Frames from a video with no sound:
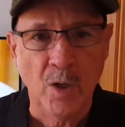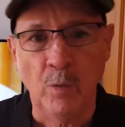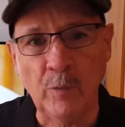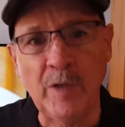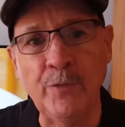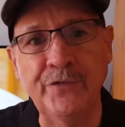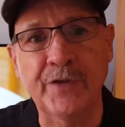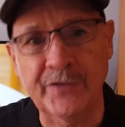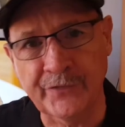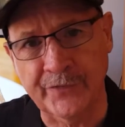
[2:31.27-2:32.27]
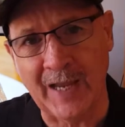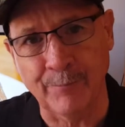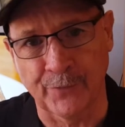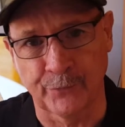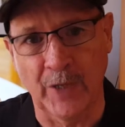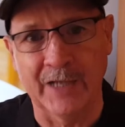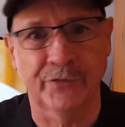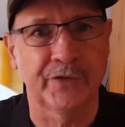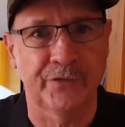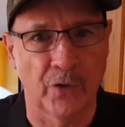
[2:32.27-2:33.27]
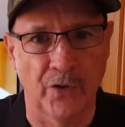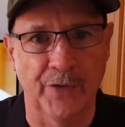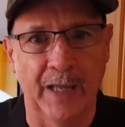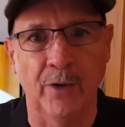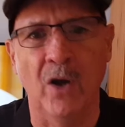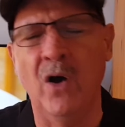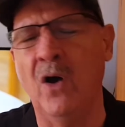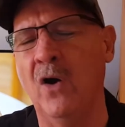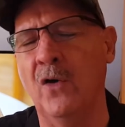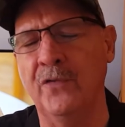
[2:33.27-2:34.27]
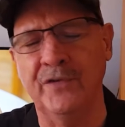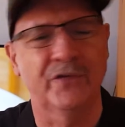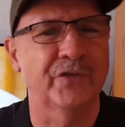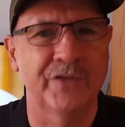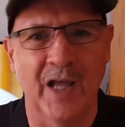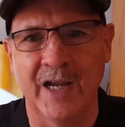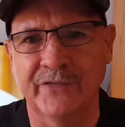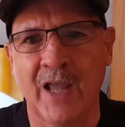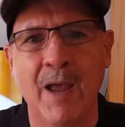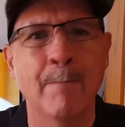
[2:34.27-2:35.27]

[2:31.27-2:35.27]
Well, what was the disciples' reaction to all that? Oh, this is nice.